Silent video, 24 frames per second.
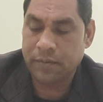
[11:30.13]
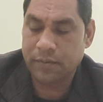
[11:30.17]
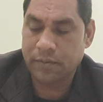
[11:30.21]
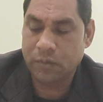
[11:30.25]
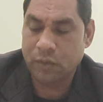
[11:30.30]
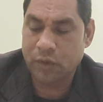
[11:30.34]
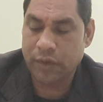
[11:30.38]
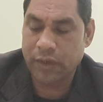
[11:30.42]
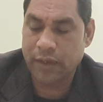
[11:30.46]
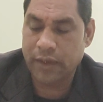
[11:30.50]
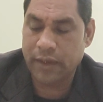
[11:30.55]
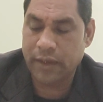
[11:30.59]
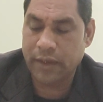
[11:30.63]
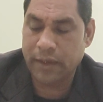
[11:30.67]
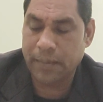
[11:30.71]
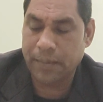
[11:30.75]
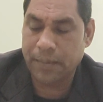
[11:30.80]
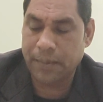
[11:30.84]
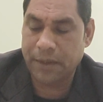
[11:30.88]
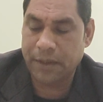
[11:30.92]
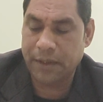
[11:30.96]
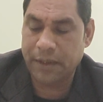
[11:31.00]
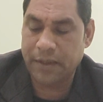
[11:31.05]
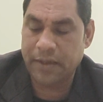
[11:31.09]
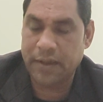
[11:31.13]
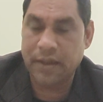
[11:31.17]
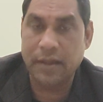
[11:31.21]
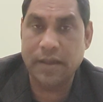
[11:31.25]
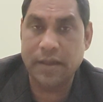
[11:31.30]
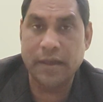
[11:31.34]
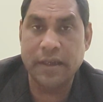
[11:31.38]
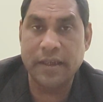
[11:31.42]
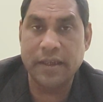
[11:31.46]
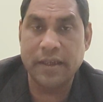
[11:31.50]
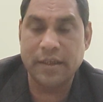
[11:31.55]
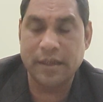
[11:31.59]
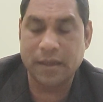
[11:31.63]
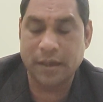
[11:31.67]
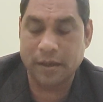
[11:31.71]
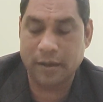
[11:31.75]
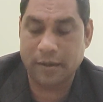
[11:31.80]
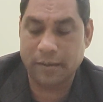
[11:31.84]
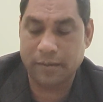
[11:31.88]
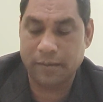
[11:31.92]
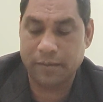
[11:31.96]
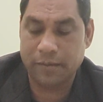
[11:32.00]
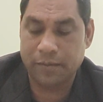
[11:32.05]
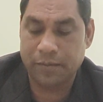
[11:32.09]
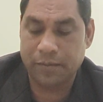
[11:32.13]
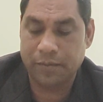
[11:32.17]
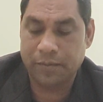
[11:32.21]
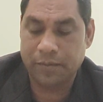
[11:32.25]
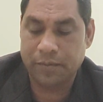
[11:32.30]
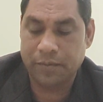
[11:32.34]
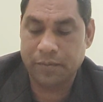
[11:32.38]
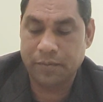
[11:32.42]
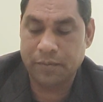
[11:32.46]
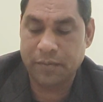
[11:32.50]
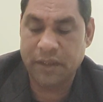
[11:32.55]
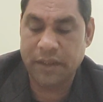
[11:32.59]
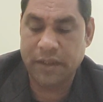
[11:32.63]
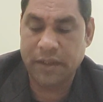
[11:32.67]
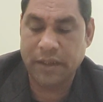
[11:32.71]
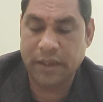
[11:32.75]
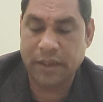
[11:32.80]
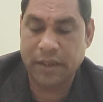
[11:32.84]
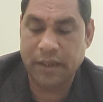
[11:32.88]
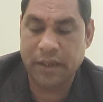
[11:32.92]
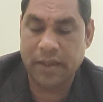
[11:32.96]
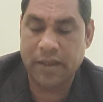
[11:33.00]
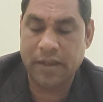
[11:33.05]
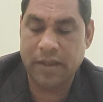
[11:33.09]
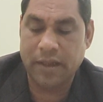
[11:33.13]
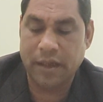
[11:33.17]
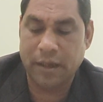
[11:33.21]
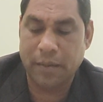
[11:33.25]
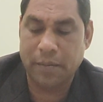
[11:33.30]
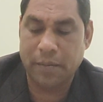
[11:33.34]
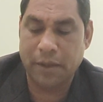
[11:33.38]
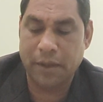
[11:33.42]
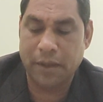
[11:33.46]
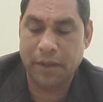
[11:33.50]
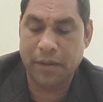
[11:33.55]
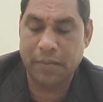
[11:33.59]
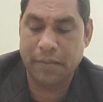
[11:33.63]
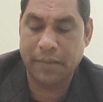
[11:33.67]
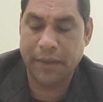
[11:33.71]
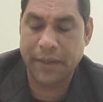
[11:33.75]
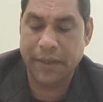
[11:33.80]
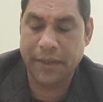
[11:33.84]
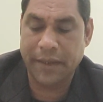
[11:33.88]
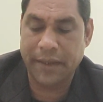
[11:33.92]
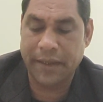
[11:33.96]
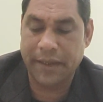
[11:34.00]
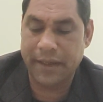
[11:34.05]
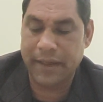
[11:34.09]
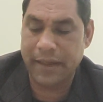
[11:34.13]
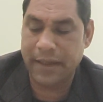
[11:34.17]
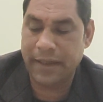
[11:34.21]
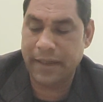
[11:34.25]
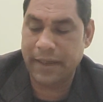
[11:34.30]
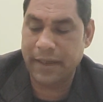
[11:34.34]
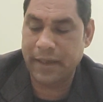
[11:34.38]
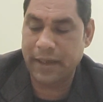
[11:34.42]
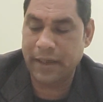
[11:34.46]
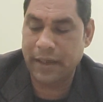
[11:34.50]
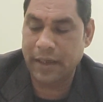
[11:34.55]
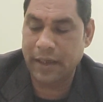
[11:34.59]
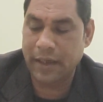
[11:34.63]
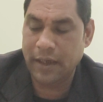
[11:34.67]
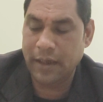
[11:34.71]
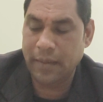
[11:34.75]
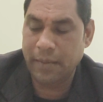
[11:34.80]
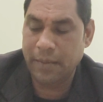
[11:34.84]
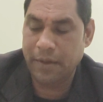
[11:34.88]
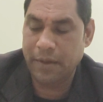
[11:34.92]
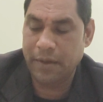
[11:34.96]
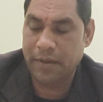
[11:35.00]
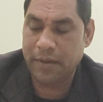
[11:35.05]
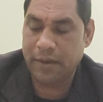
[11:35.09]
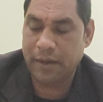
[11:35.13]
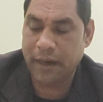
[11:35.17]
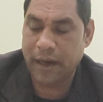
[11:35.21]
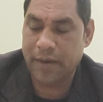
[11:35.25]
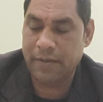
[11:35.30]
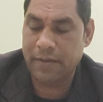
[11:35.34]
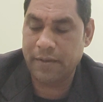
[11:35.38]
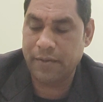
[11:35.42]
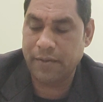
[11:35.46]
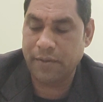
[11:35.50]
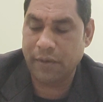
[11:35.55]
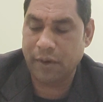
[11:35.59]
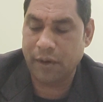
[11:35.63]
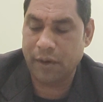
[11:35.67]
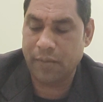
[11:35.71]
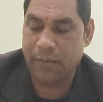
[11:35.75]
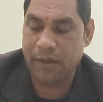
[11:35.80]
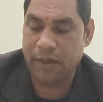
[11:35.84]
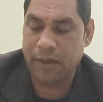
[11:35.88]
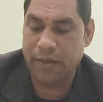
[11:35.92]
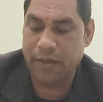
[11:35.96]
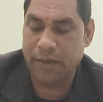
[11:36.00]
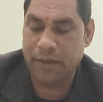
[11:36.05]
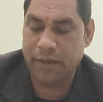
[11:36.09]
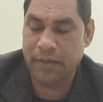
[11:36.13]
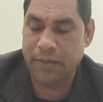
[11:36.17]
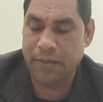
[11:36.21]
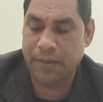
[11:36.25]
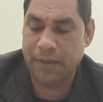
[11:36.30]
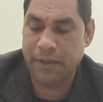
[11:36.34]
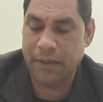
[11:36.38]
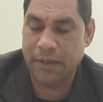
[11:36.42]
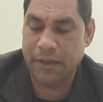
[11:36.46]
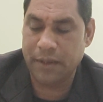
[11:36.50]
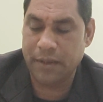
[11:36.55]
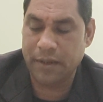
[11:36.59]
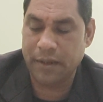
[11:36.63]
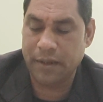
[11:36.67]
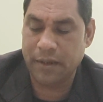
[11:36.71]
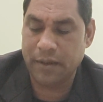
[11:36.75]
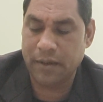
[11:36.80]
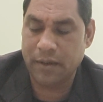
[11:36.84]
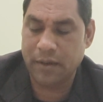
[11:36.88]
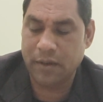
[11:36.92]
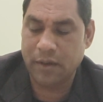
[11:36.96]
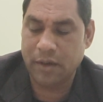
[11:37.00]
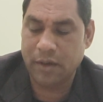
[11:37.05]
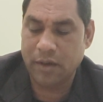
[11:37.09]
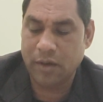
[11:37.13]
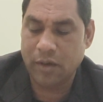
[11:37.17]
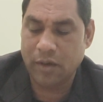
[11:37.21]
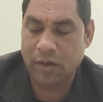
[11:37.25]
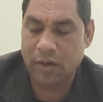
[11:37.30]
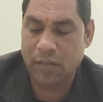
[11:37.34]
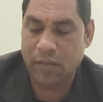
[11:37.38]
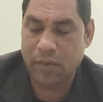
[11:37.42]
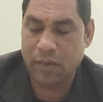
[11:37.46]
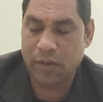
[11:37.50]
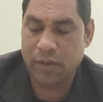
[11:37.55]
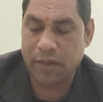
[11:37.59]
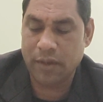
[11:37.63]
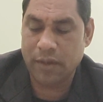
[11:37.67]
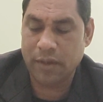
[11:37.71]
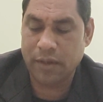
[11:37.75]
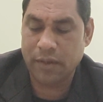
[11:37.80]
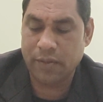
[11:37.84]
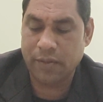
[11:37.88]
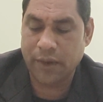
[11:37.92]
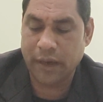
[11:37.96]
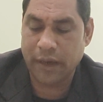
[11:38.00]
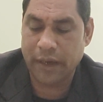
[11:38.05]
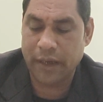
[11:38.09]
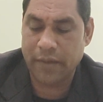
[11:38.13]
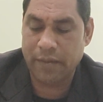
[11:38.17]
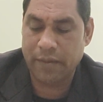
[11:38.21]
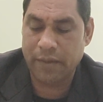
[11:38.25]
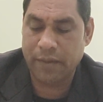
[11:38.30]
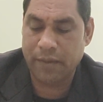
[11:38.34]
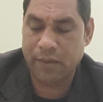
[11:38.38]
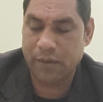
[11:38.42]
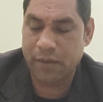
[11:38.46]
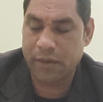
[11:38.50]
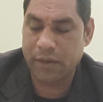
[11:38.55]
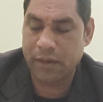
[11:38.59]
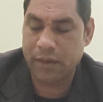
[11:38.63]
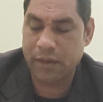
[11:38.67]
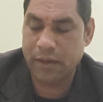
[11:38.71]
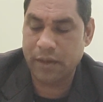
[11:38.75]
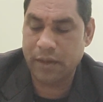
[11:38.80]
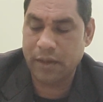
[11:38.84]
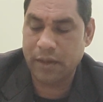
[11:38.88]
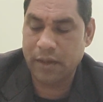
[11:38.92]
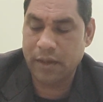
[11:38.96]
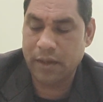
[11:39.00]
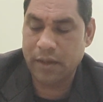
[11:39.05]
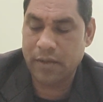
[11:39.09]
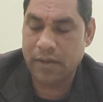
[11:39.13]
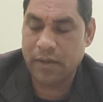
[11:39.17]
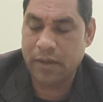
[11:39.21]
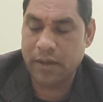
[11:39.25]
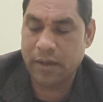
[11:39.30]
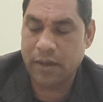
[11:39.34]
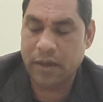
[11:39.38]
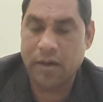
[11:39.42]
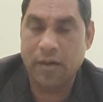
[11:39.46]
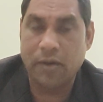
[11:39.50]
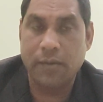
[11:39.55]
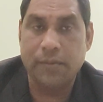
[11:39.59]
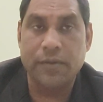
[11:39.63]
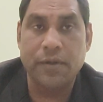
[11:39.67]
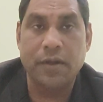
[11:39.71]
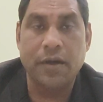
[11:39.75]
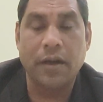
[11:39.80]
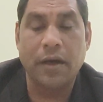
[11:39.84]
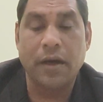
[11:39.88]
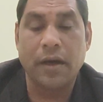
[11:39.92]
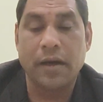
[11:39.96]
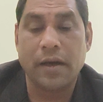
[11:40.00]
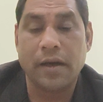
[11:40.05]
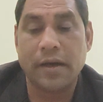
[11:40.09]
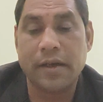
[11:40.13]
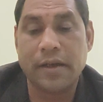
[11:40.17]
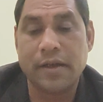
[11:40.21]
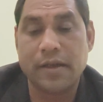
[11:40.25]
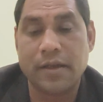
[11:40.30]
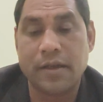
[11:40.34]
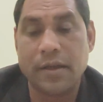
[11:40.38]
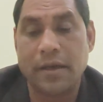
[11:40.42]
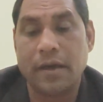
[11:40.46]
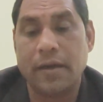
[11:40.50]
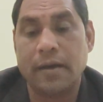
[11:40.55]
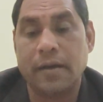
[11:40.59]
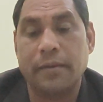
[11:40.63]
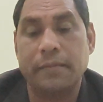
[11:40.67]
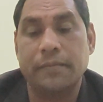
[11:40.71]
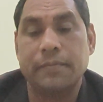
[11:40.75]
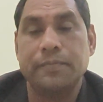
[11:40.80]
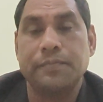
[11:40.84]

Mutation petitioner register means a register being maintained in a prescribed form in which petition or mutation filed before the circle officer are registered.